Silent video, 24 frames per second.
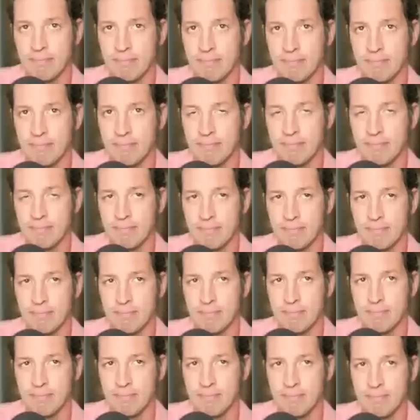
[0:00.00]

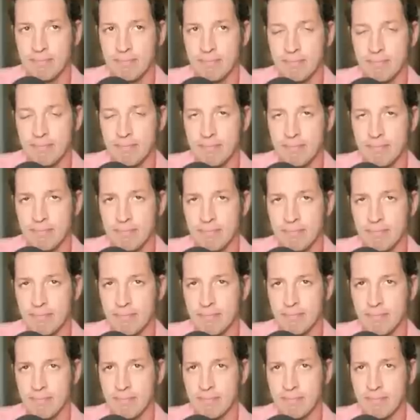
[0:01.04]

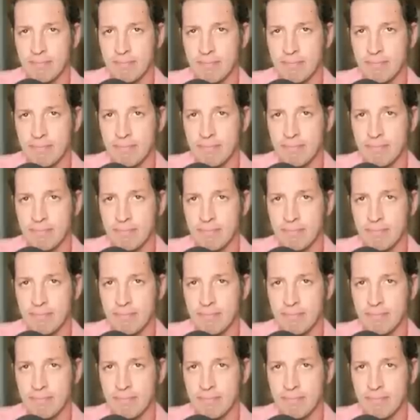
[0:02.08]
No words are spoken by the person on screen.